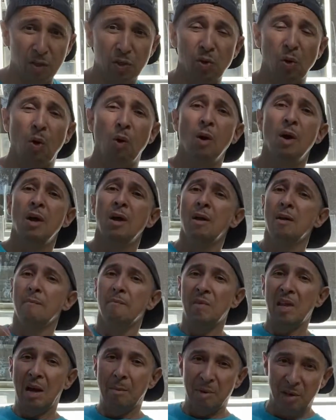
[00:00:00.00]
So
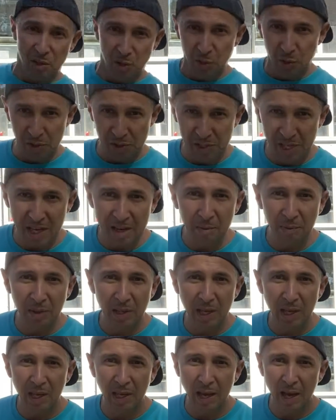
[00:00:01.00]
I'm gonna do the same
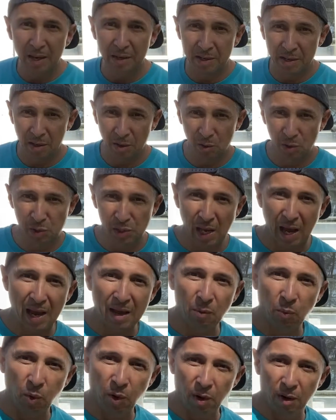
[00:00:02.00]
thing on the other
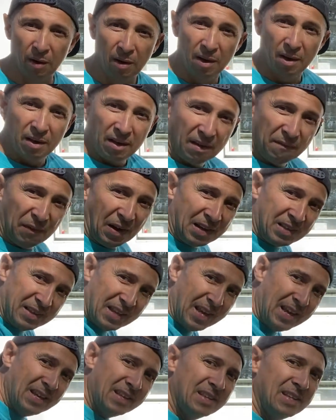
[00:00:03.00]
side, where if I
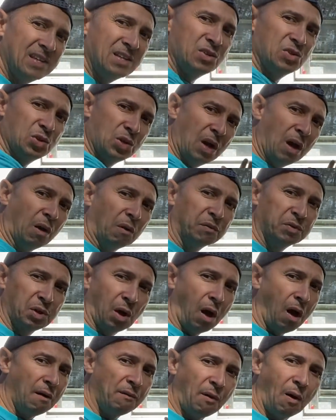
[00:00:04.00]
take these shelves off,